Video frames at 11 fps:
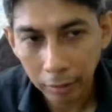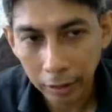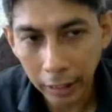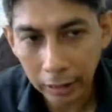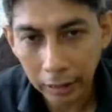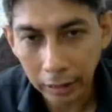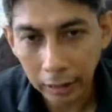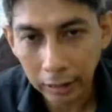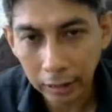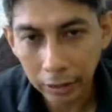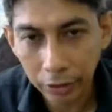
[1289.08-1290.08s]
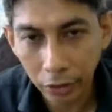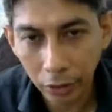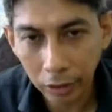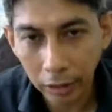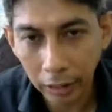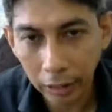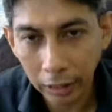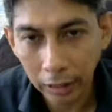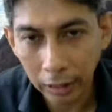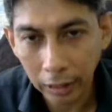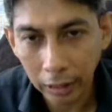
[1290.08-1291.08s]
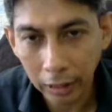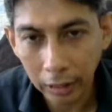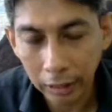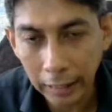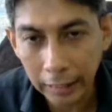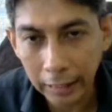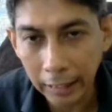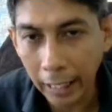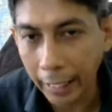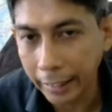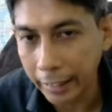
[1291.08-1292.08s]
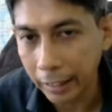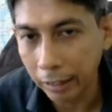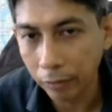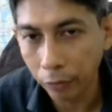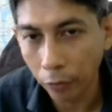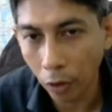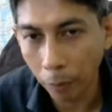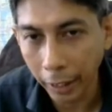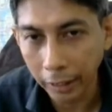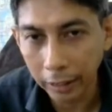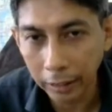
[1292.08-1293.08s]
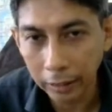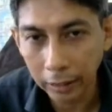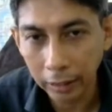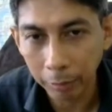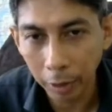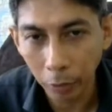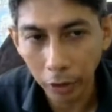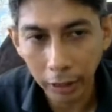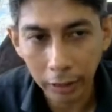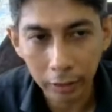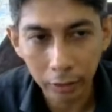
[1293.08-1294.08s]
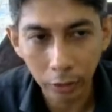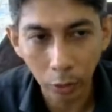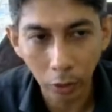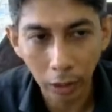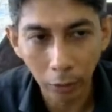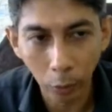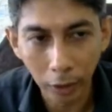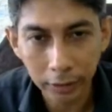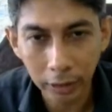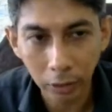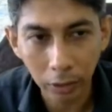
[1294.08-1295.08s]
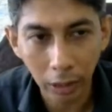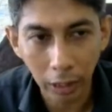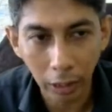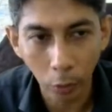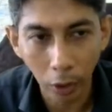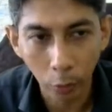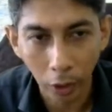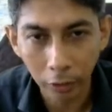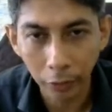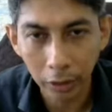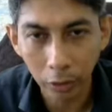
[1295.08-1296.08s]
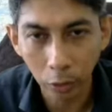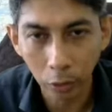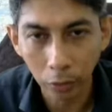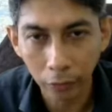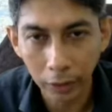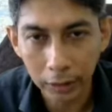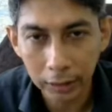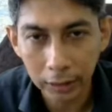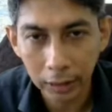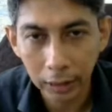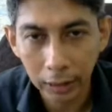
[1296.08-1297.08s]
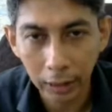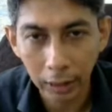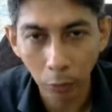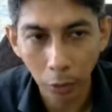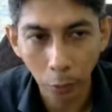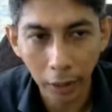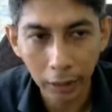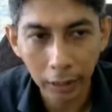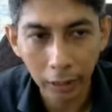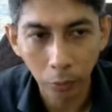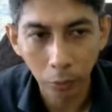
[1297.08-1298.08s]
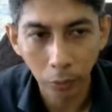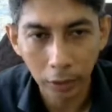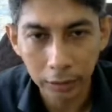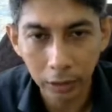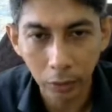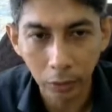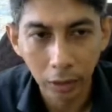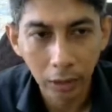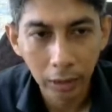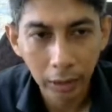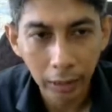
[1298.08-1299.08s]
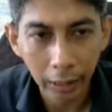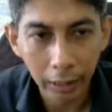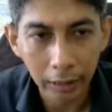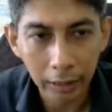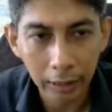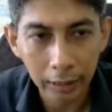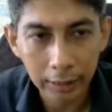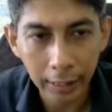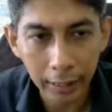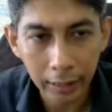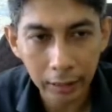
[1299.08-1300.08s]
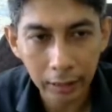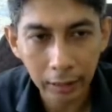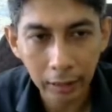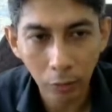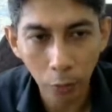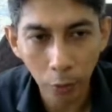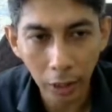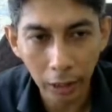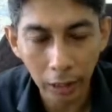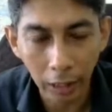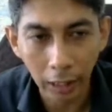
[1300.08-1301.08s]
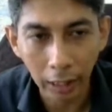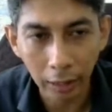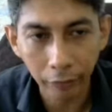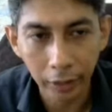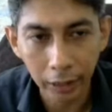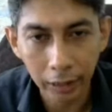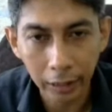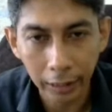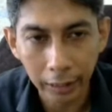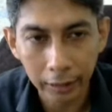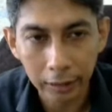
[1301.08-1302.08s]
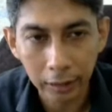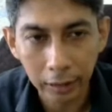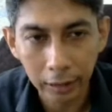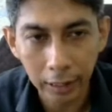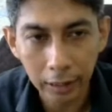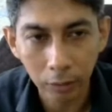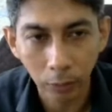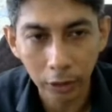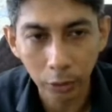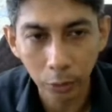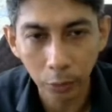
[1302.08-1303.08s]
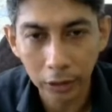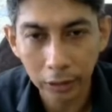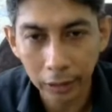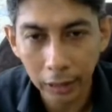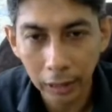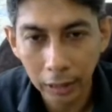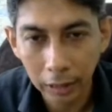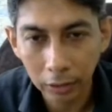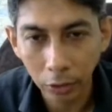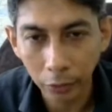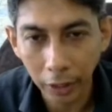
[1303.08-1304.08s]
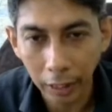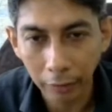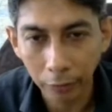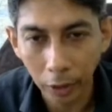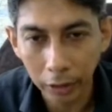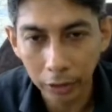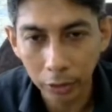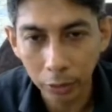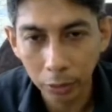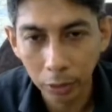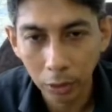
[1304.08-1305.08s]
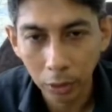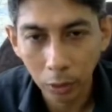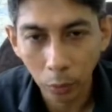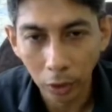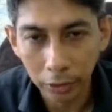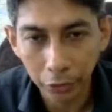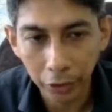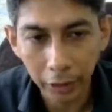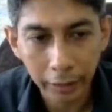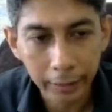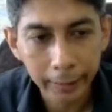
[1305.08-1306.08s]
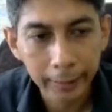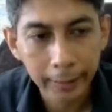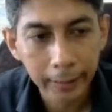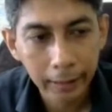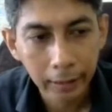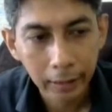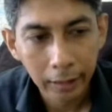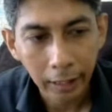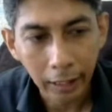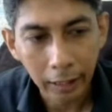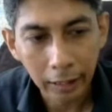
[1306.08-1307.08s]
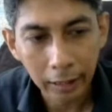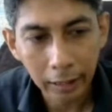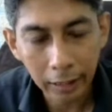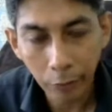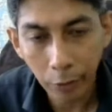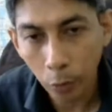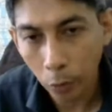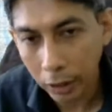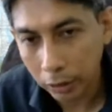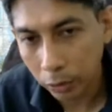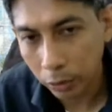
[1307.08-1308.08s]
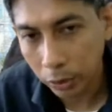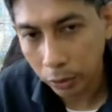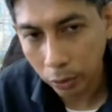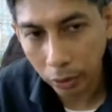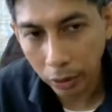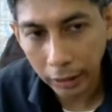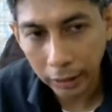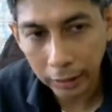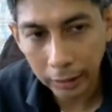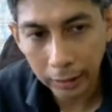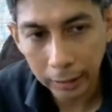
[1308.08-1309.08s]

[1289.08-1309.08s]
data is stored in the little endian format, yeah, in the memory. So 11 will go first, 11 and 10. And the second word, half word is this 1213. So we have 1213. And if we want to store in